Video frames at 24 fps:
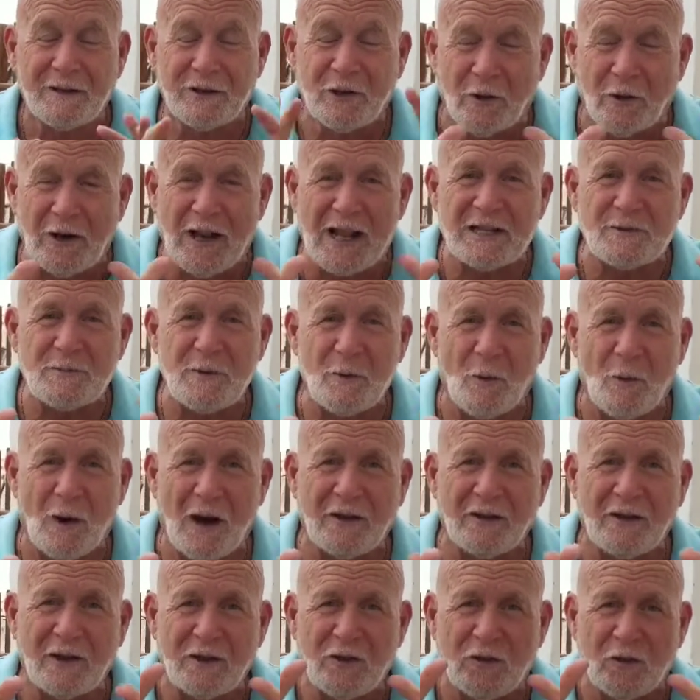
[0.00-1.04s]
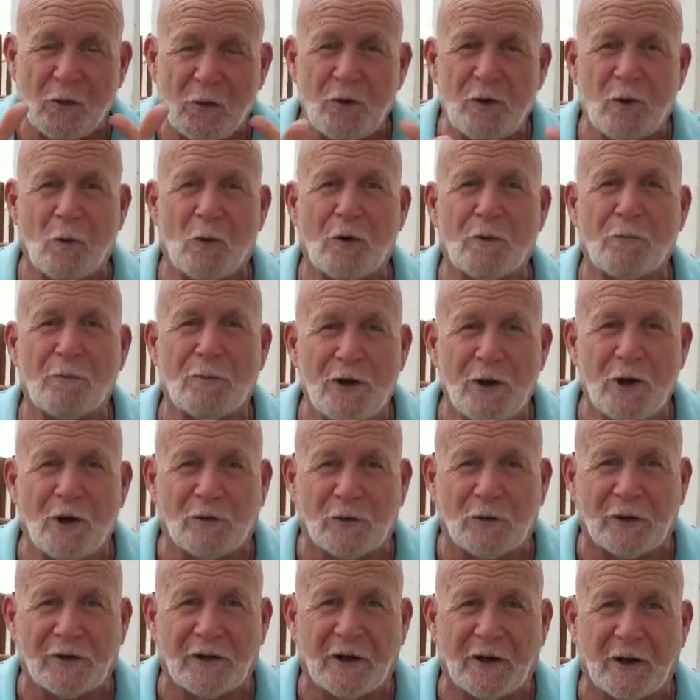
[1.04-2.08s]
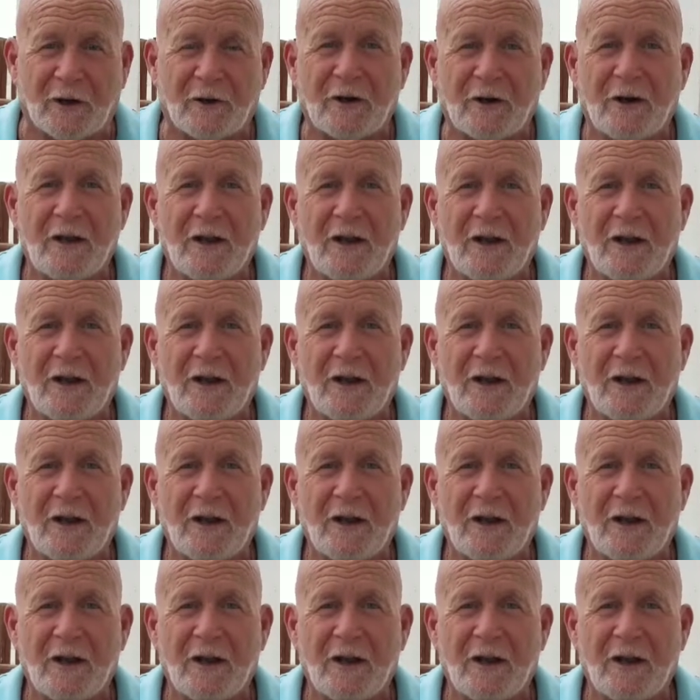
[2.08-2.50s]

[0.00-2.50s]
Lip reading: Don't ask me why they threw the word beautiful in there